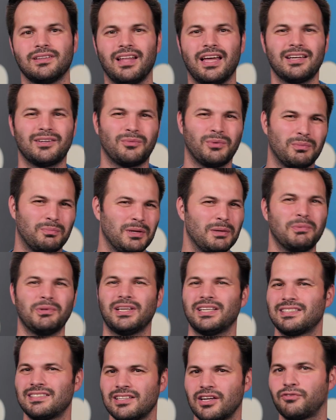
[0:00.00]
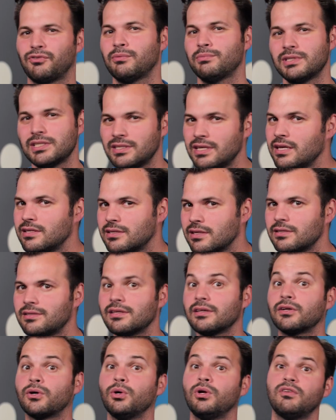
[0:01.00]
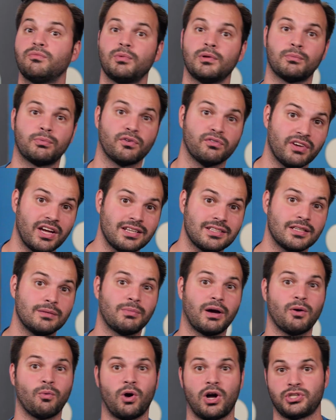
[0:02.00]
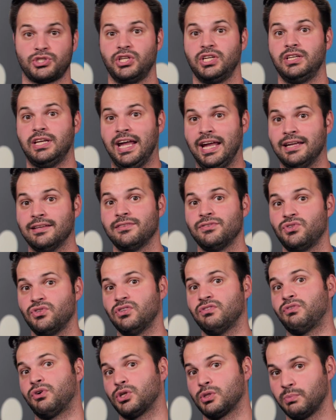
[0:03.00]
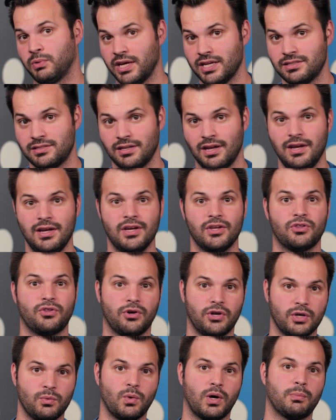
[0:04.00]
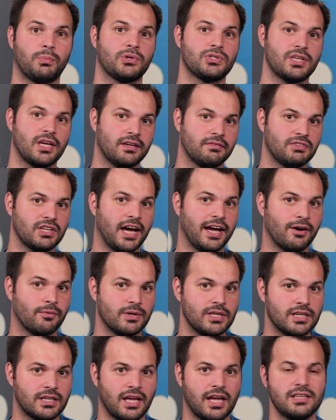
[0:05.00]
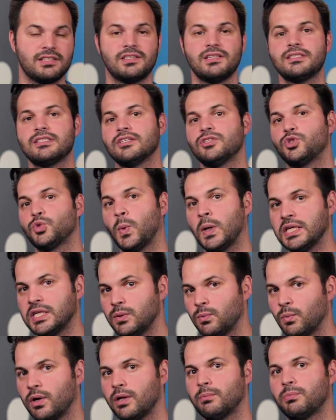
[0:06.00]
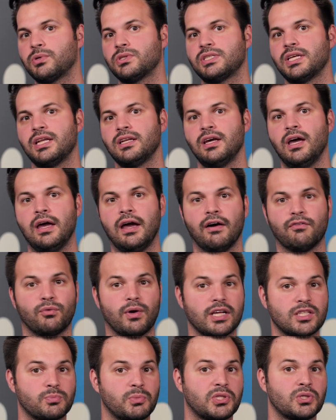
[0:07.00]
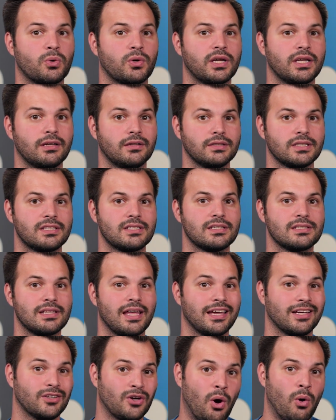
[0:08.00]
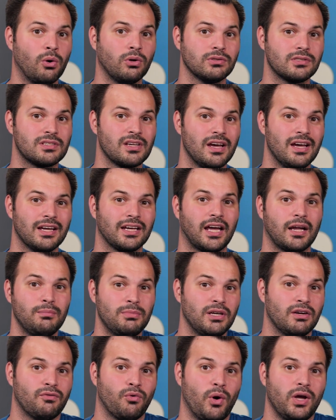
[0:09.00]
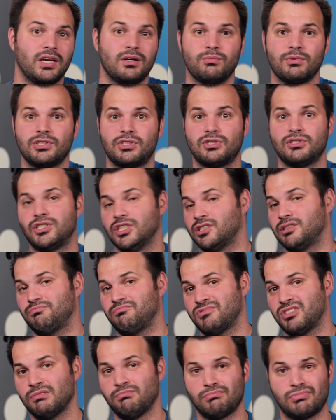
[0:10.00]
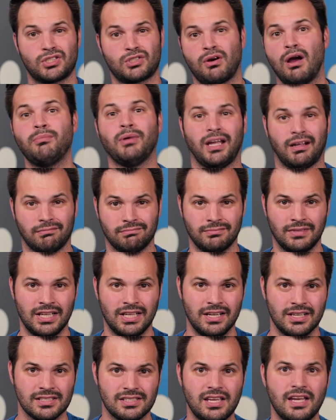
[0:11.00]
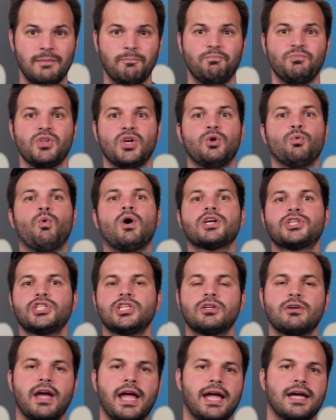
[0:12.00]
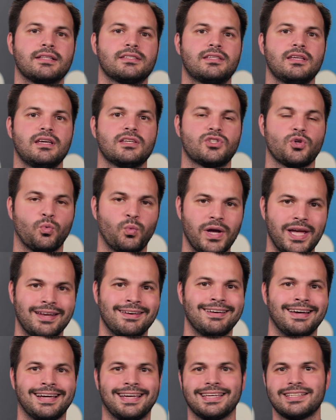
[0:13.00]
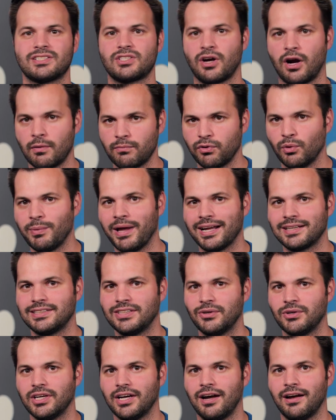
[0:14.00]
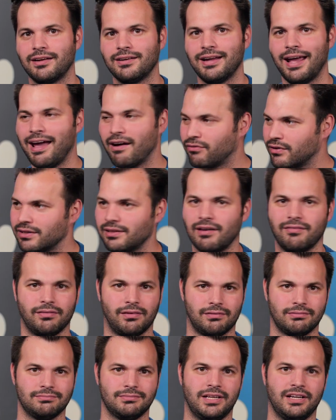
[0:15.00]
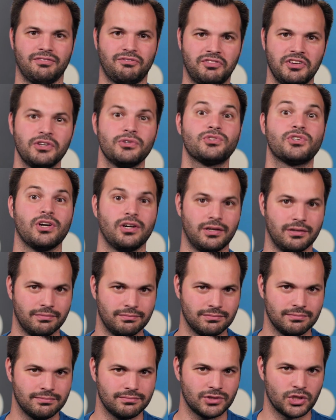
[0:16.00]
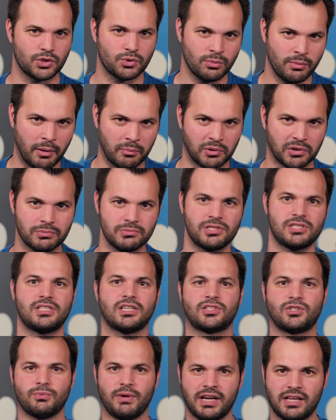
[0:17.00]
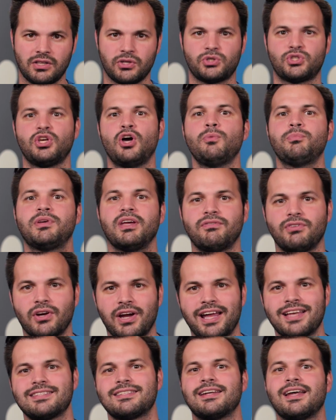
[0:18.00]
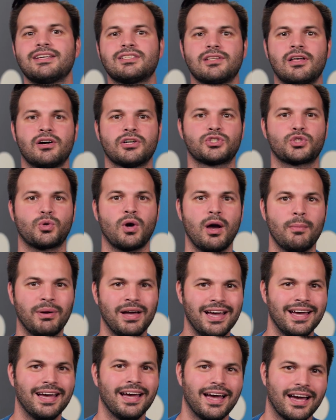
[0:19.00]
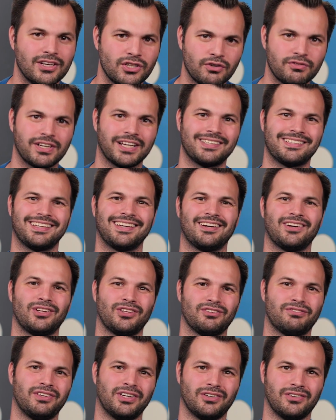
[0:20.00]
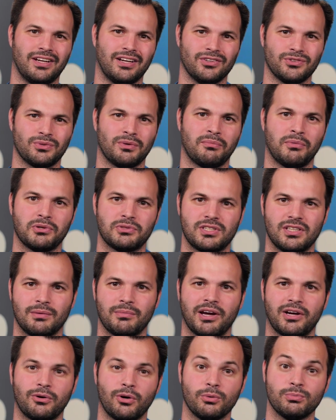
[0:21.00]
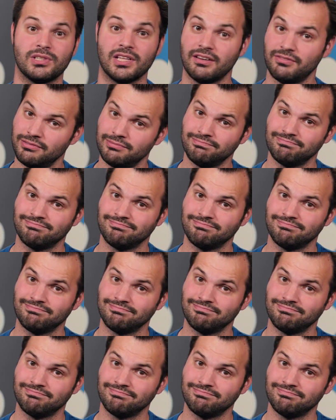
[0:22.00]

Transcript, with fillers: like when people get sick from diseases that could have been prevented by washing hands in the first place. 31% of diarrhea cases and 21% of respiratory illnesses like colds can be avoided with just some scrubbing. See, washing your hands is a win against harmful bacteria on every level, and it feels good. Just remember, stick to regular soap, give your hands a nice long scrub, and don't forget to get under the fingernails so most of the microbes live.